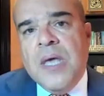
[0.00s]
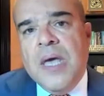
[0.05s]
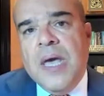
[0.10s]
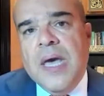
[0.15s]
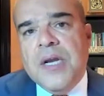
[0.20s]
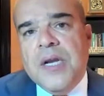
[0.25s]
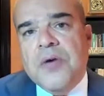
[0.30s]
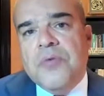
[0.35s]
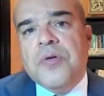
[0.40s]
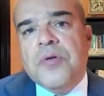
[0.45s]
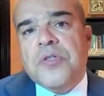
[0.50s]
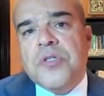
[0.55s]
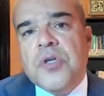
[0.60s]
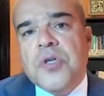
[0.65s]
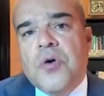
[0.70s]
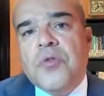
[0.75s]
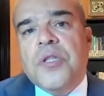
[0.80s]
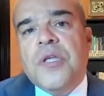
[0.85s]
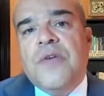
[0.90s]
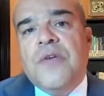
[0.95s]
And it was
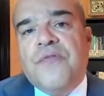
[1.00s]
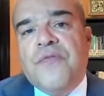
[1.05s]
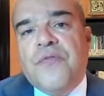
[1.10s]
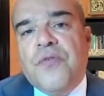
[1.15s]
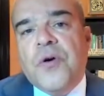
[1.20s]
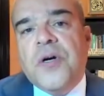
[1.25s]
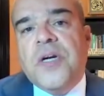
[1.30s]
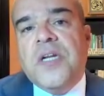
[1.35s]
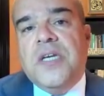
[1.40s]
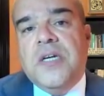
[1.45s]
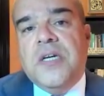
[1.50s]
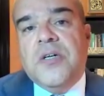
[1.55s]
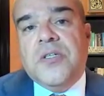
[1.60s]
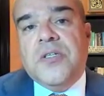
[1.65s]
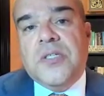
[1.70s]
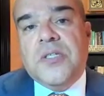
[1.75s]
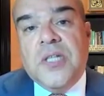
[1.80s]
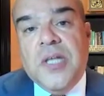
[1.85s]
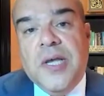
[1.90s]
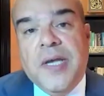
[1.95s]
only 40
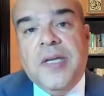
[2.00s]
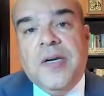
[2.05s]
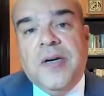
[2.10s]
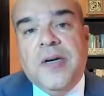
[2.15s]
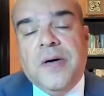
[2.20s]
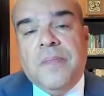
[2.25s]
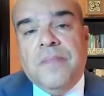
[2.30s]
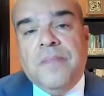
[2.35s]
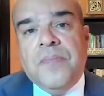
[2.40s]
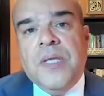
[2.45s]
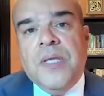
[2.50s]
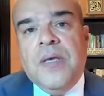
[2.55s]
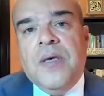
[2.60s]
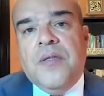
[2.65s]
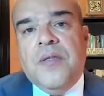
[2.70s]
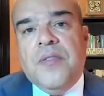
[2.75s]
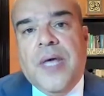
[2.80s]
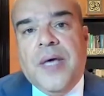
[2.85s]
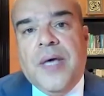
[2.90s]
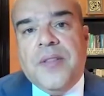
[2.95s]
years later
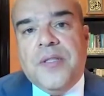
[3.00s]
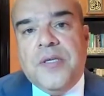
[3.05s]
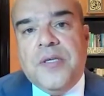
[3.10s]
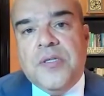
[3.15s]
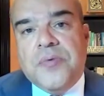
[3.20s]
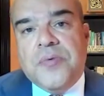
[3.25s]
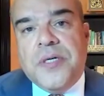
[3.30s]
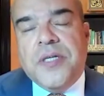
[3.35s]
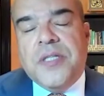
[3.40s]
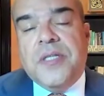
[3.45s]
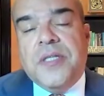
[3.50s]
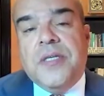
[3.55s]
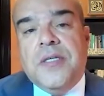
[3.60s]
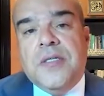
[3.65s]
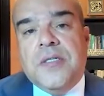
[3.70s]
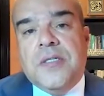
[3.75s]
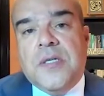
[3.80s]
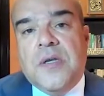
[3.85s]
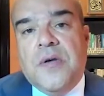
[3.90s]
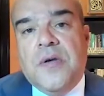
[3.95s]
that the
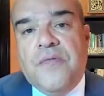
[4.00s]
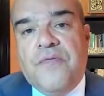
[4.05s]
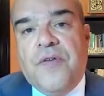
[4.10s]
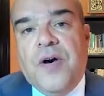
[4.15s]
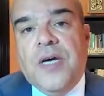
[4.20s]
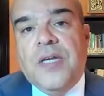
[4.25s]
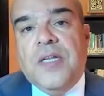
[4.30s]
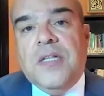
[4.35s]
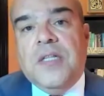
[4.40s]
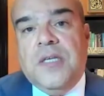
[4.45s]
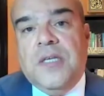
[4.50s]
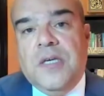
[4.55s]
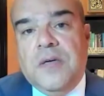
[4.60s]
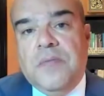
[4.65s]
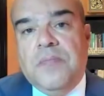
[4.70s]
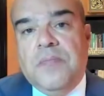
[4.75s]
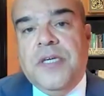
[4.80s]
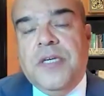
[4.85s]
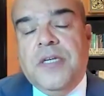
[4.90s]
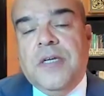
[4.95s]
Israelis finally
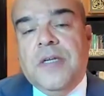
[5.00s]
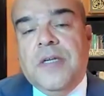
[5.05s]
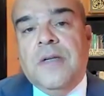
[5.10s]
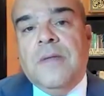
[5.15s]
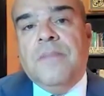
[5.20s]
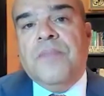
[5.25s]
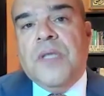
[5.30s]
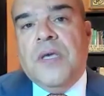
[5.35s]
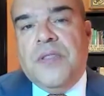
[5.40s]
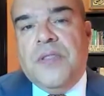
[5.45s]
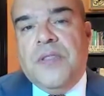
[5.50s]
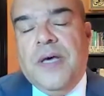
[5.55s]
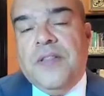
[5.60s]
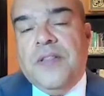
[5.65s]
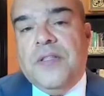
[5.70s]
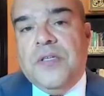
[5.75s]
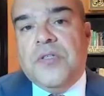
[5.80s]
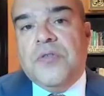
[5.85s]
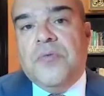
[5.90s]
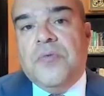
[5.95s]
admitted that
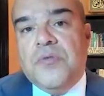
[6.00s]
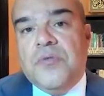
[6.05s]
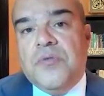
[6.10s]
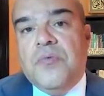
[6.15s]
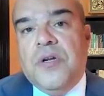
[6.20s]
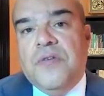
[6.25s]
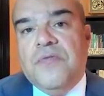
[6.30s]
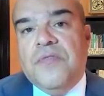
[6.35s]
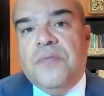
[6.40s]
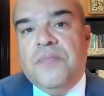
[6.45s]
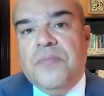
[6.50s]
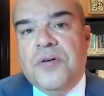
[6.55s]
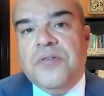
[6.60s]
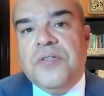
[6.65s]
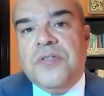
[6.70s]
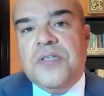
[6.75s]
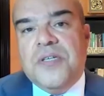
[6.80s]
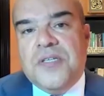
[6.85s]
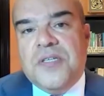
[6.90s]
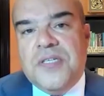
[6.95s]
this was one of the
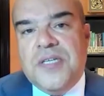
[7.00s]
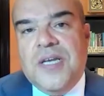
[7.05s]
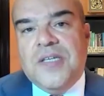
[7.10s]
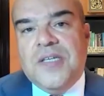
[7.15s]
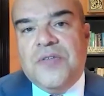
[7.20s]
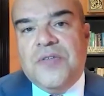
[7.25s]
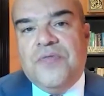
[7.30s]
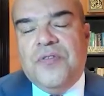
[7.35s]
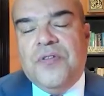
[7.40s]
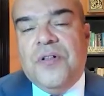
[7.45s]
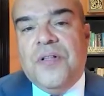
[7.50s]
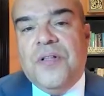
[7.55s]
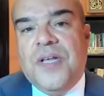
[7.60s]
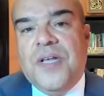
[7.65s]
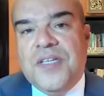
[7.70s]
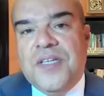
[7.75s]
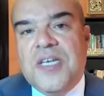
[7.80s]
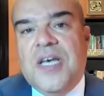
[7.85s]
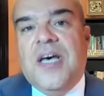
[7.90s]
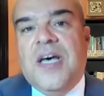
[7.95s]
most successful
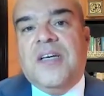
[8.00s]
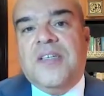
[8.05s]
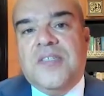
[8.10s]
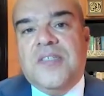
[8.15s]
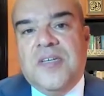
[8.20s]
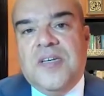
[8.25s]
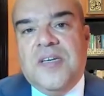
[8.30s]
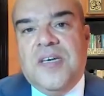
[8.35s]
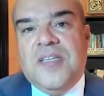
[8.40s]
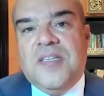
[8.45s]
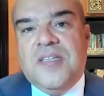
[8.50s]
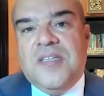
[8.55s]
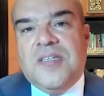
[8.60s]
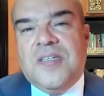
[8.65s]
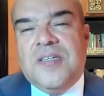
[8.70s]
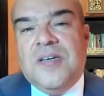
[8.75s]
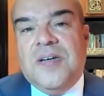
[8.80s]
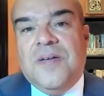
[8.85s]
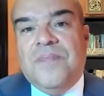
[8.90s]
attacks against